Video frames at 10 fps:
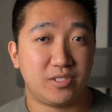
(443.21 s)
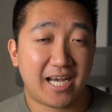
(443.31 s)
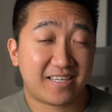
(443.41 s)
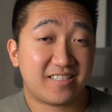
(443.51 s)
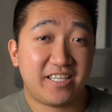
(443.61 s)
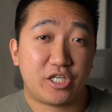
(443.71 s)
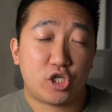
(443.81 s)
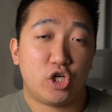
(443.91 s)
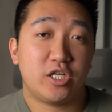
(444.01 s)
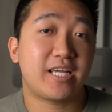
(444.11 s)
technically
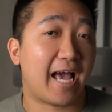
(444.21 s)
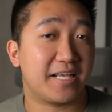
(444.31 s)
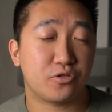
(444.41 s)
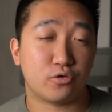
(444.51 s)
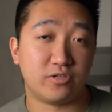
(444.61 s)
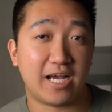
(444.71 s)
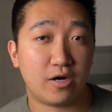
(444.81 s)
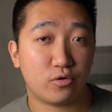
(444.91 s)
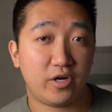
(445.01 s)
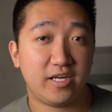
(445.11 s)
could cancel or
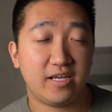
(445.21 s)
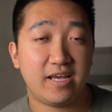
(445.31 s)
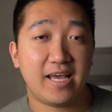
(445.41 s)
downgrade